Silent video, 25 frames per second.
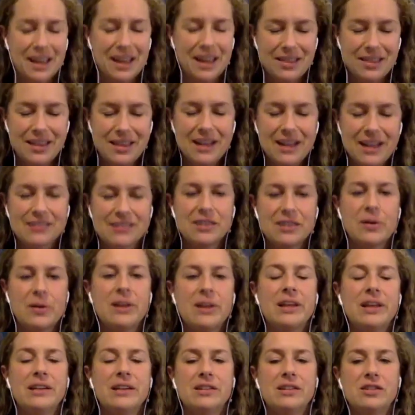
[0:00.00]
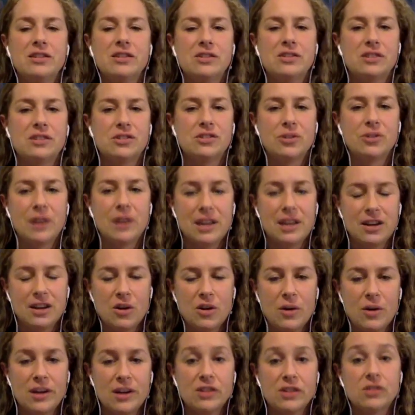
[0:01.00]
And that's how I like to
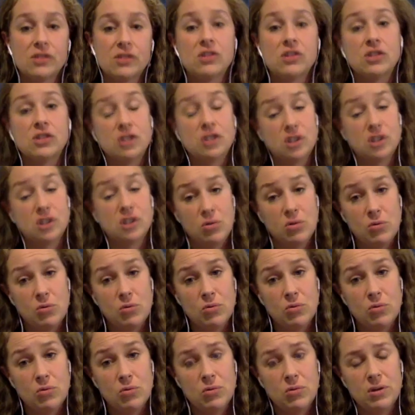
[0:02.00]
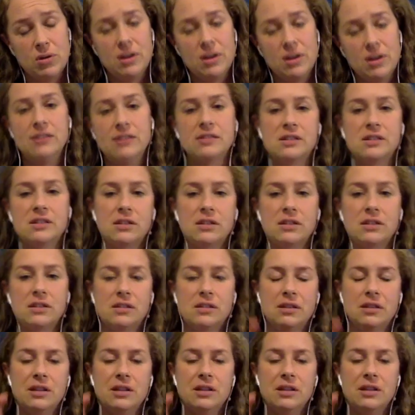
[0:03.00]
train choirs to tune, is
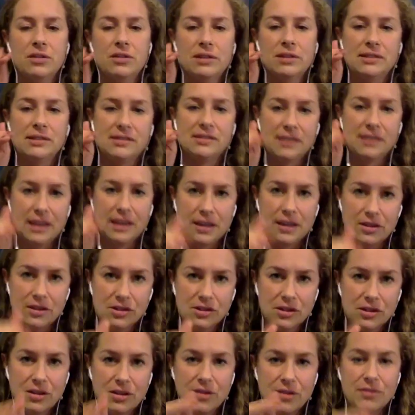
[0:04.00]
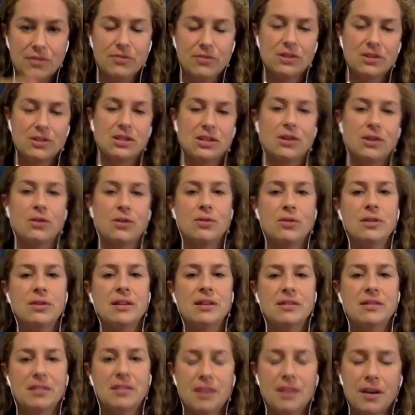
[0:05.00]
to literally sing into the overtone
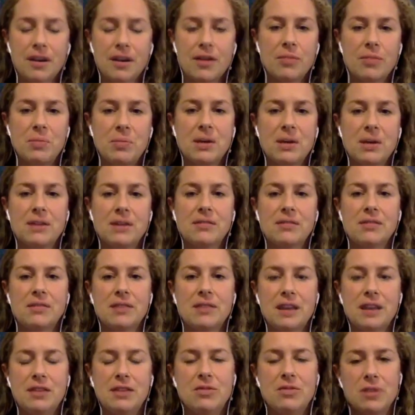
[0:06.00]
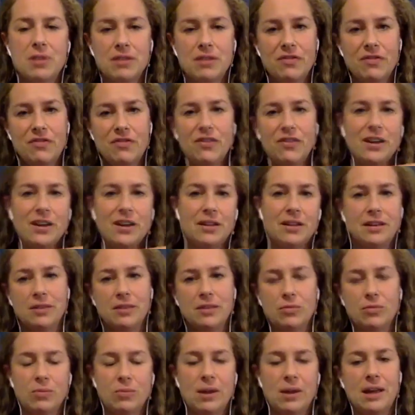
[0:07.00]
that's there, because and you can feel it
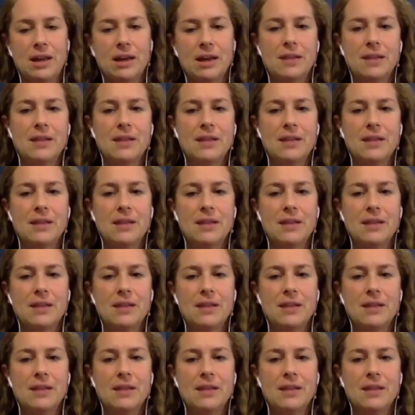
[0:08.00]
ring.